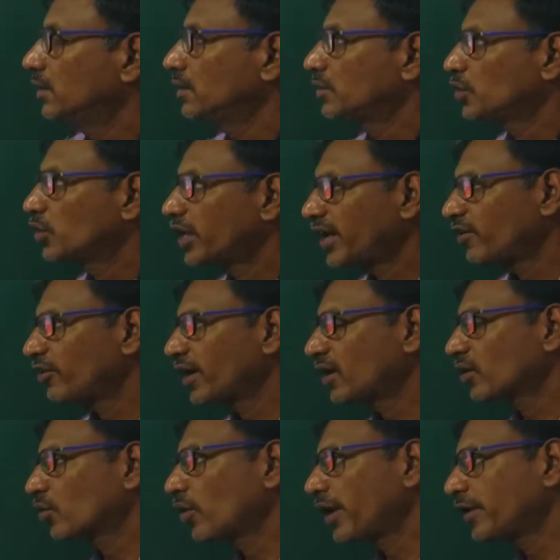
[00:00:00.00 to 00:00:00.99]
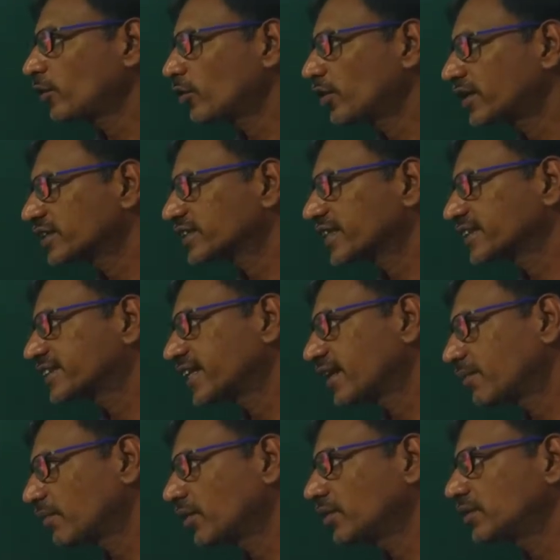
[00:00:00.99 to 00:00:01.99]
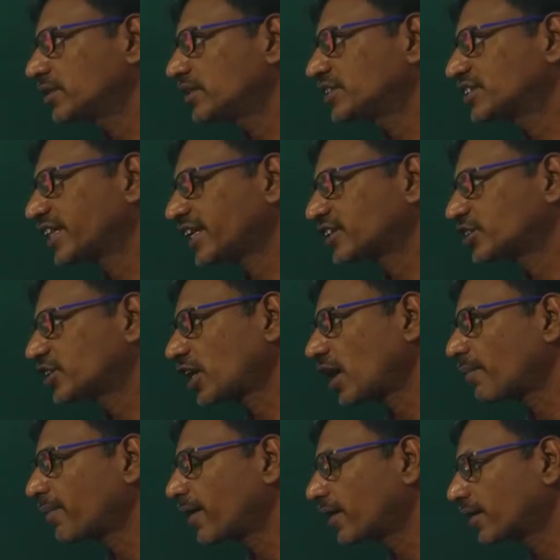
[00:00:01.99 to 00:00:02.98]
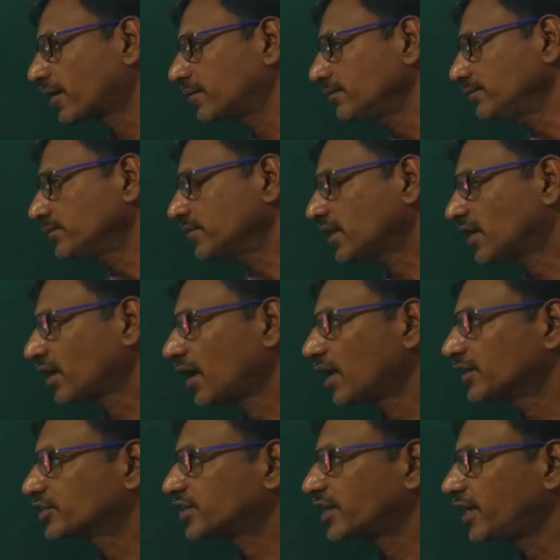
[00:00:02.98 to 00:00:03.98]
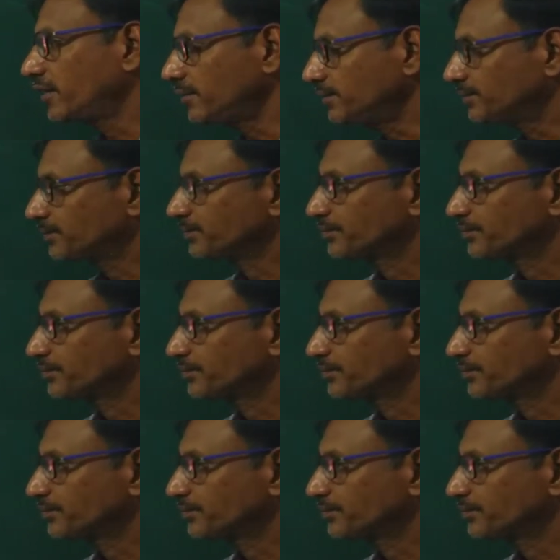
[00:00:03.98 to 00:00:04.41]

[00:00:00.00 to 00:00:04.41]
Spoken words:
Today we are going to discuss about structure of atom, class 10.